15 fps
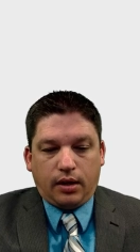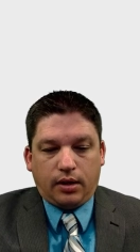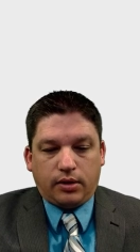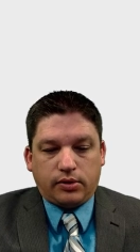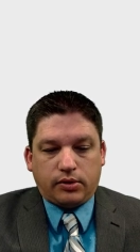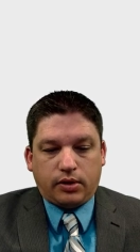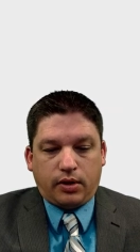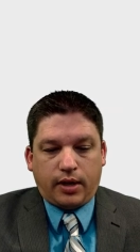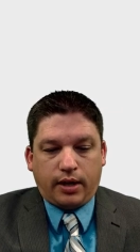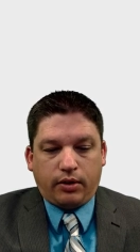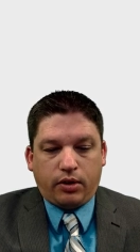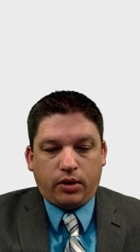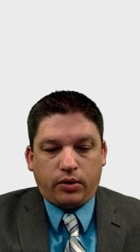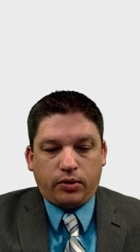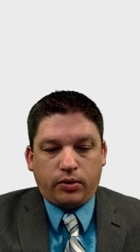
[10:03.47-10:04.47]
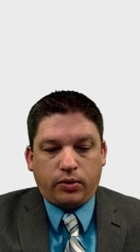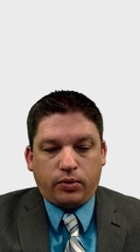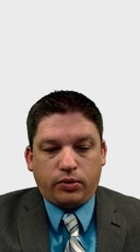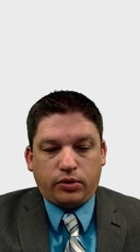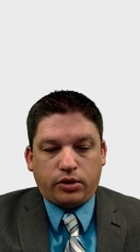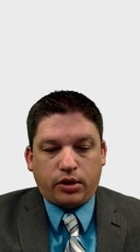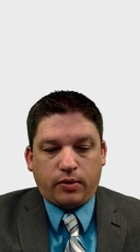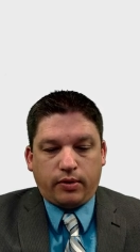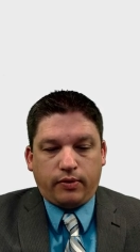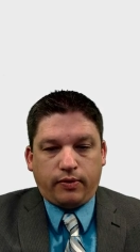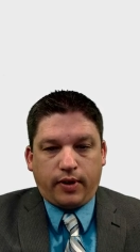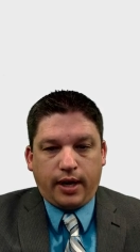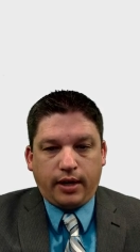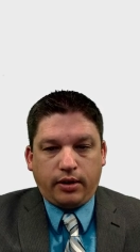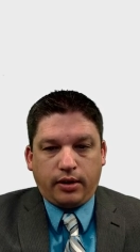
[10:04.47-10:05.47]
So I'll go show in
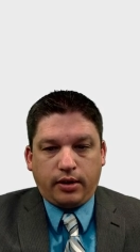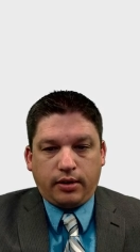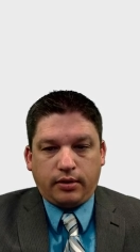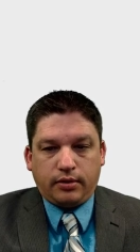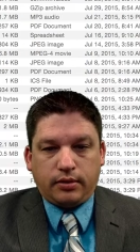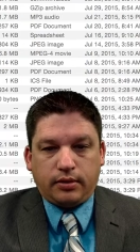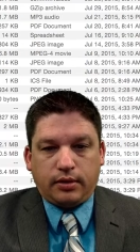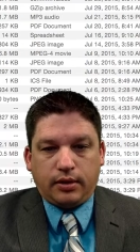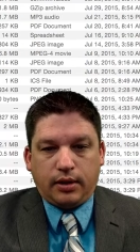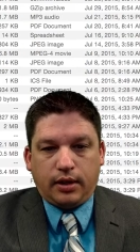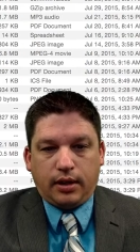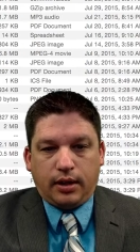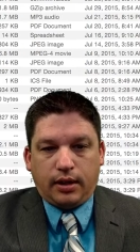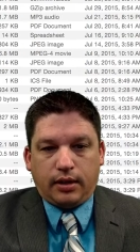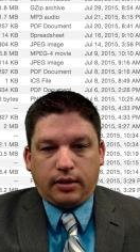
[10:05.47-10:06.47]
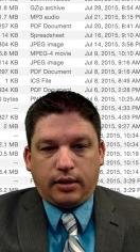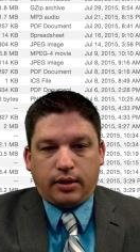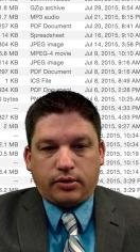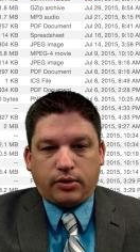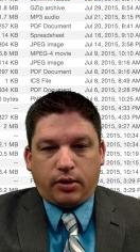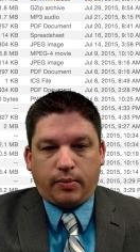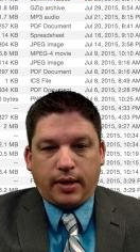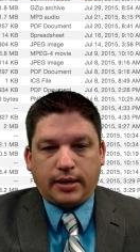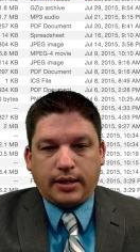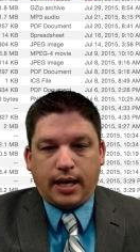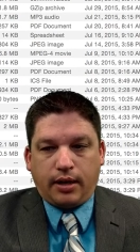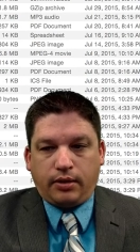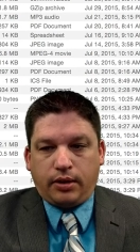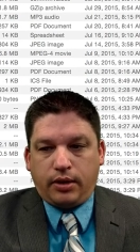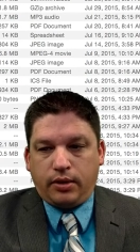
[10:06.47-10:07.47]
Finder. There's all my
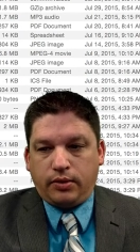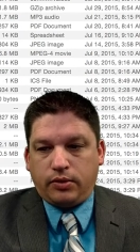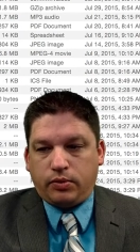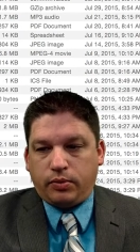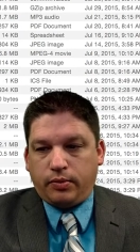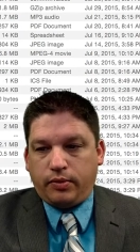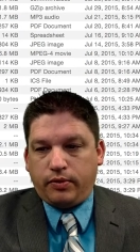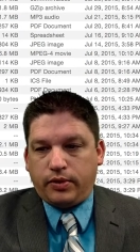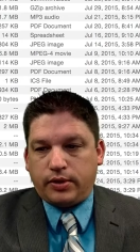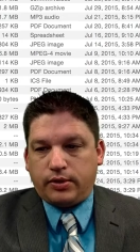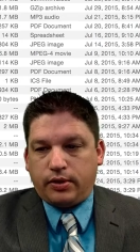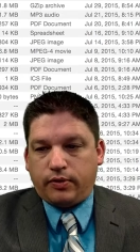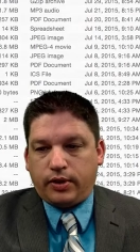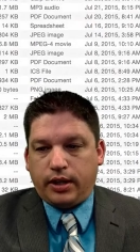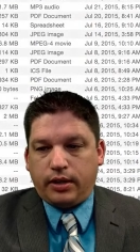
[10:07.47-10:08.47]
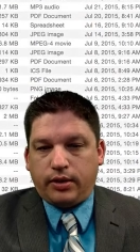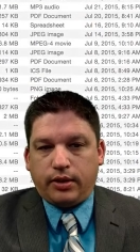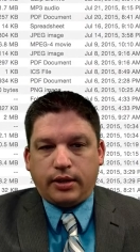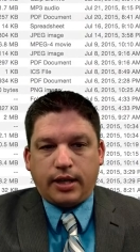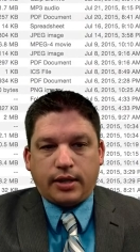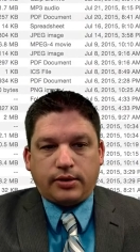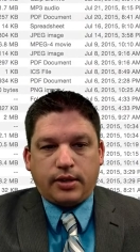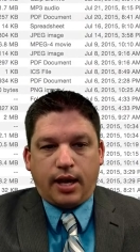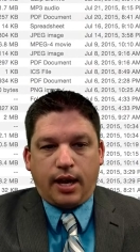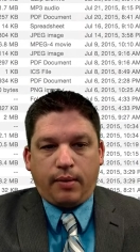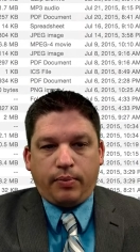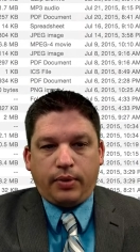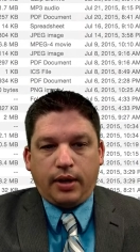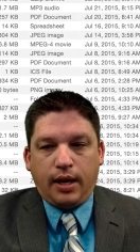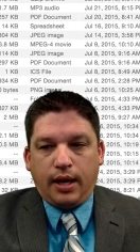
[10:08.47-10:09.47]
downloads. We'll move this over here to the
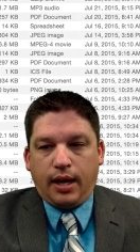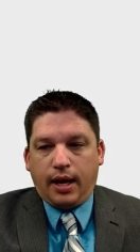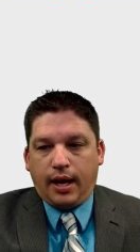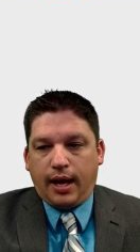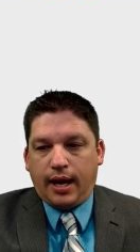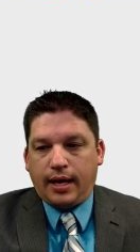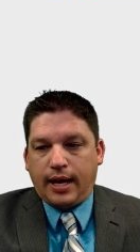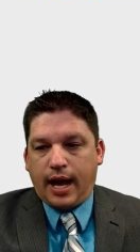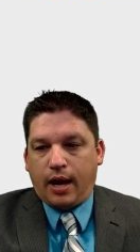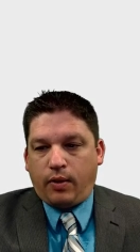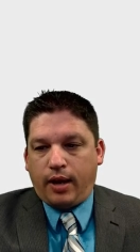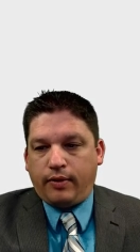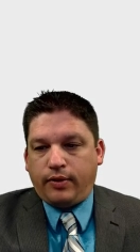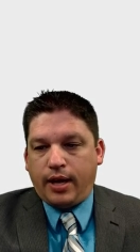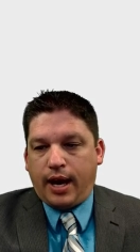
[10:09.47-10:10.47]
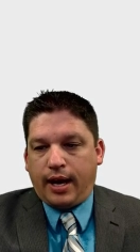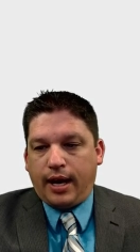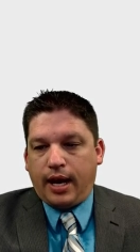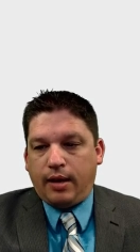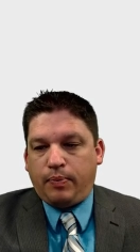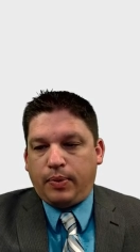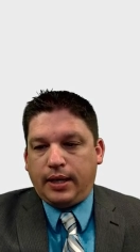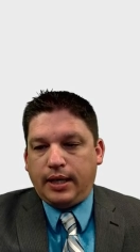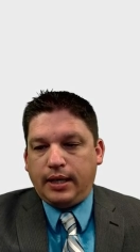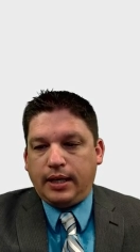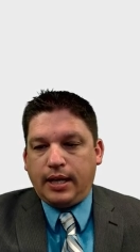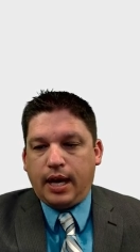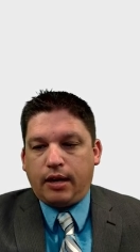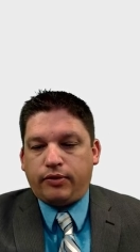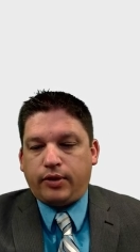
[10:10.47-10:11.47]
desktop. And now I've got a
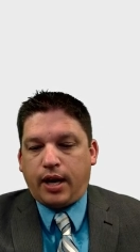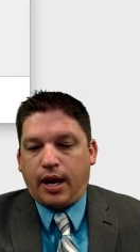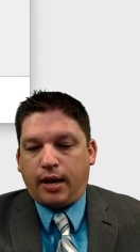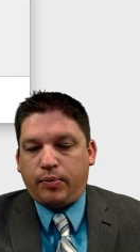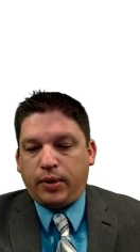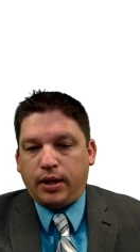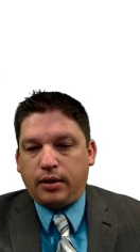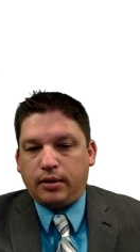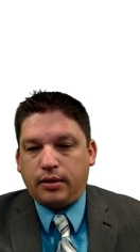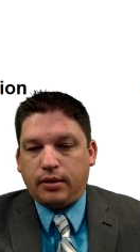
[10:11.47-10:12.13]
PDF copy